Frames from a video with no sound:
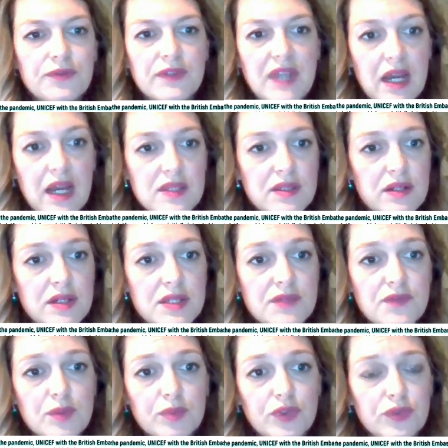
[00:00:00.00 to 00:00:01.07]
youngsters
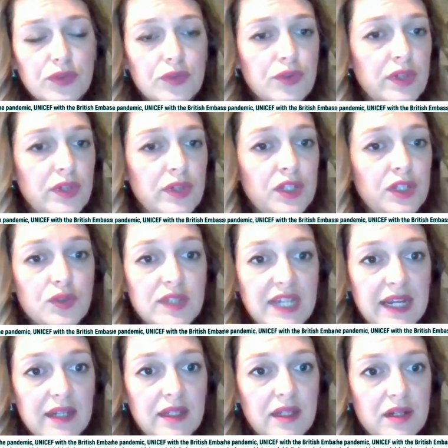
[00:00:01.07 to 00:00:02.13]
from 3 to
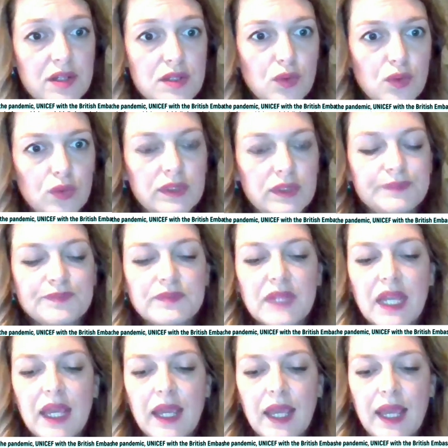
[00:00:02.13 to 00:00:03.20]
10 years old.
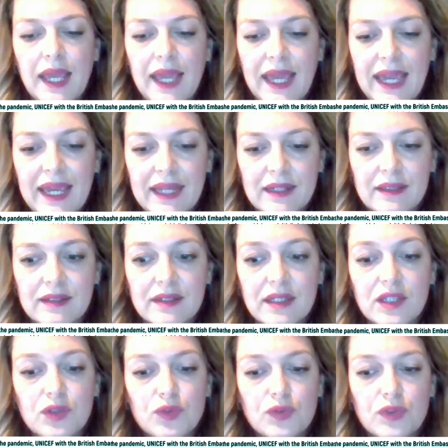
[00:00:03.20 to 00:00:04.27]
And
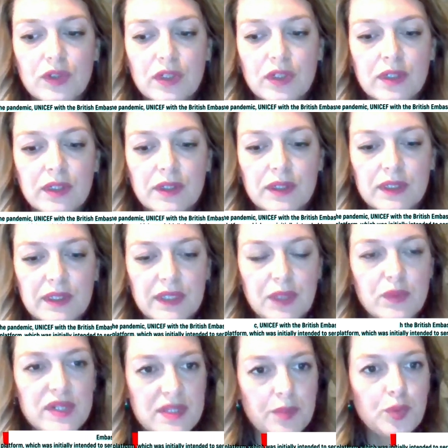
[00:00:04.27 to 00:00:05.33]
they
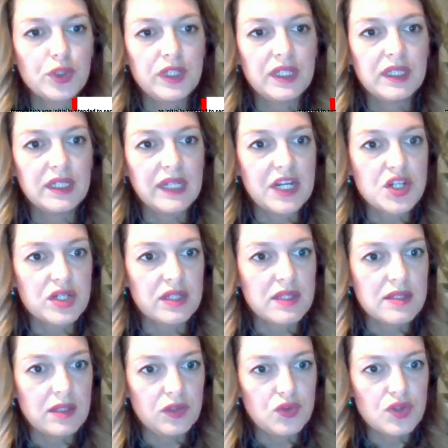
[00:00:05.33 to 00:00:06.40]
were supporting the national
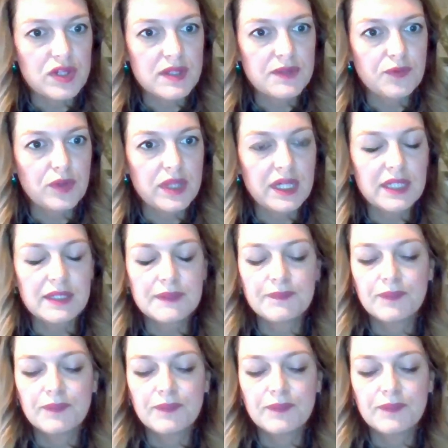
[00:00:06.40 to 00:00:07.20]
institutions for that.